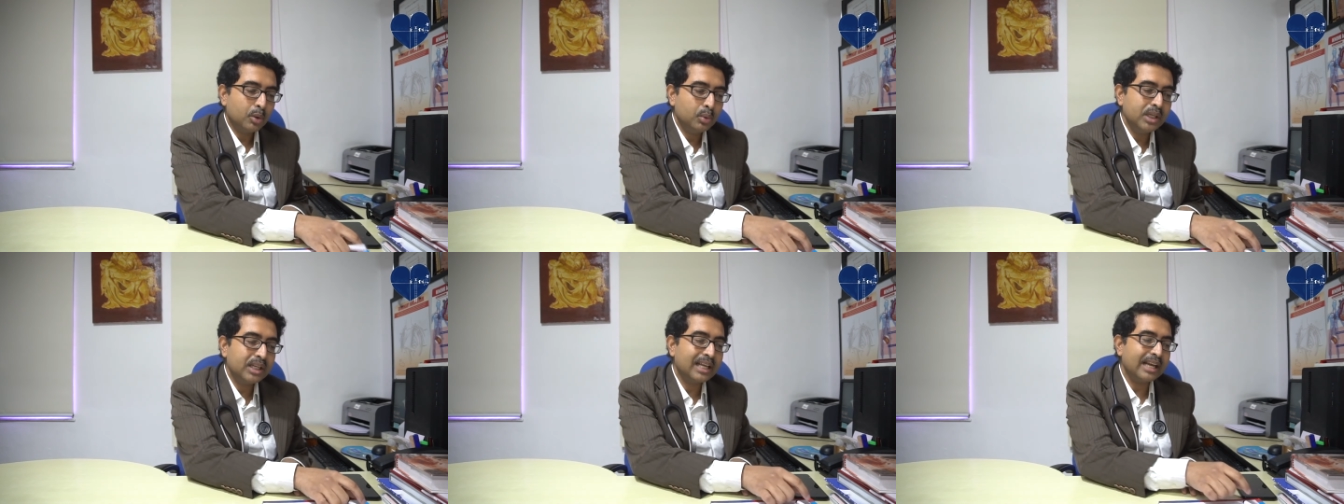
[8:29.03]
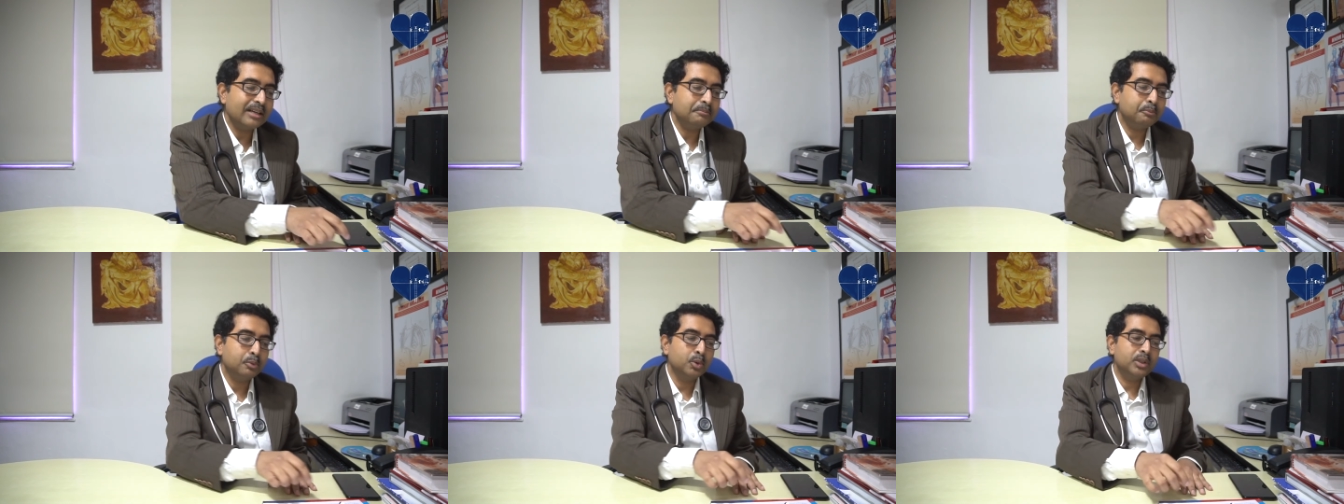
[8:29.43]
we
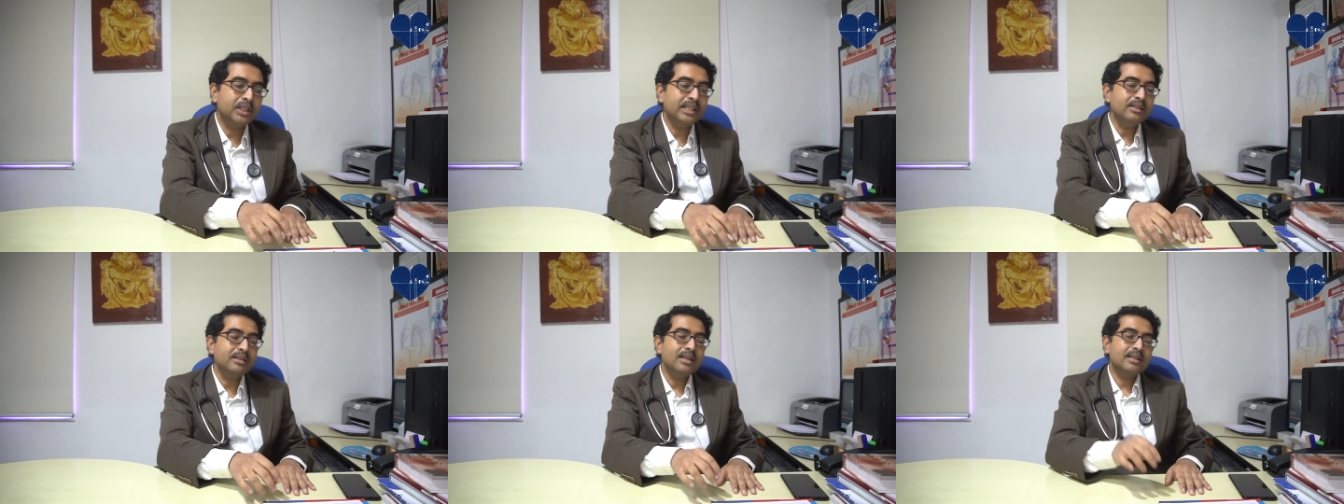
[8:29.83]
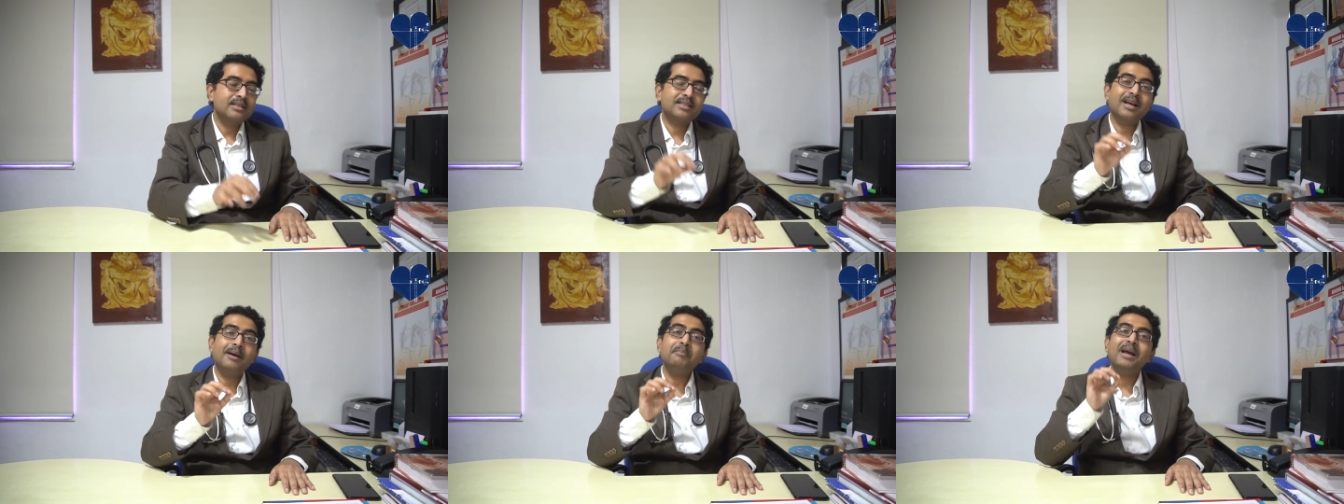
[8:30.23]
can put in
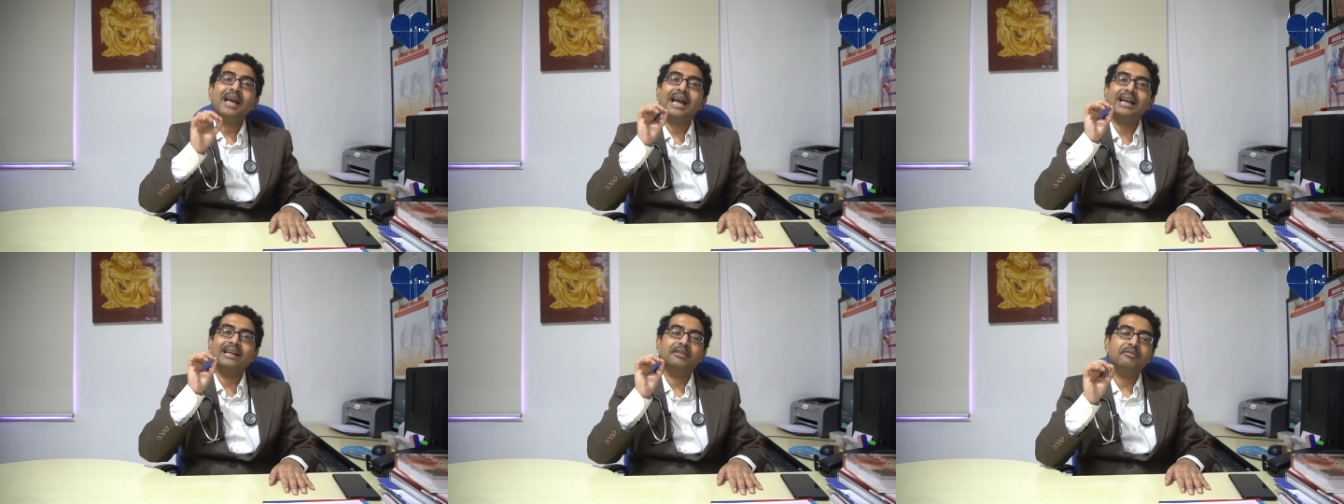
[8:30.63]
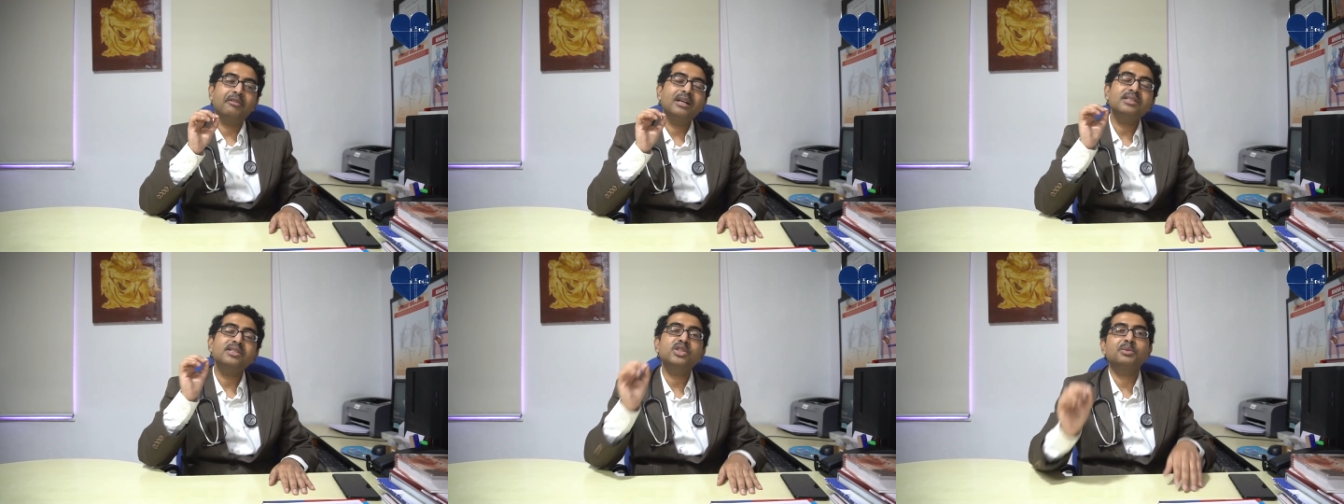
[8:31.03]
some
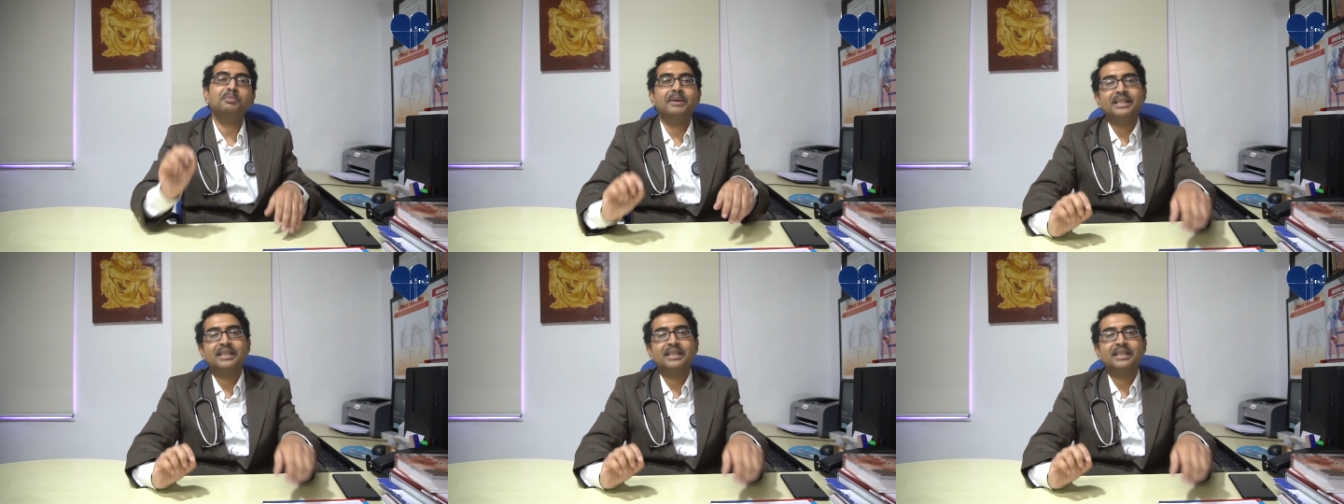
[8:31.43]
advanced